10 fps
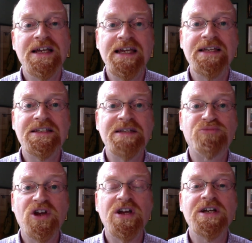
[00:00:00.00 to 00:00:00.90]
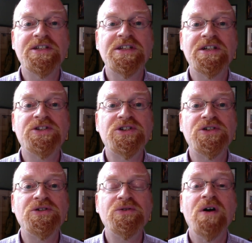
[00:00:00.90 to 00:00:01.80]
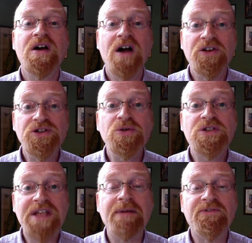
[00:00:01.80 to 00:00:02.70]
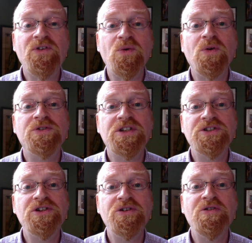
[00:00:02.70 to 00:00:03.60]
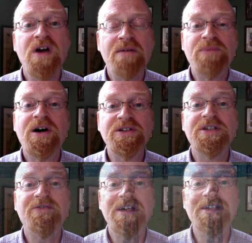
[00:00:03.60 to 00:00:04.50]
is the precursor to a new step forward, a new part of